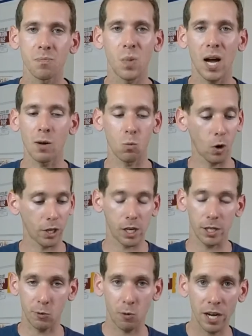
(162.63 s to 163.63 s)
by working
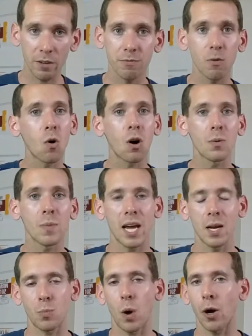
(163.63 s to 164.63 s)
on your running form
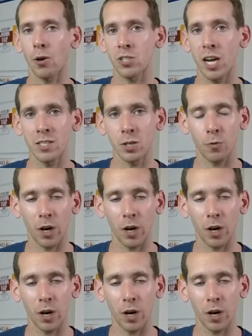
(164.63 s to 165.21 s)
and prioritizing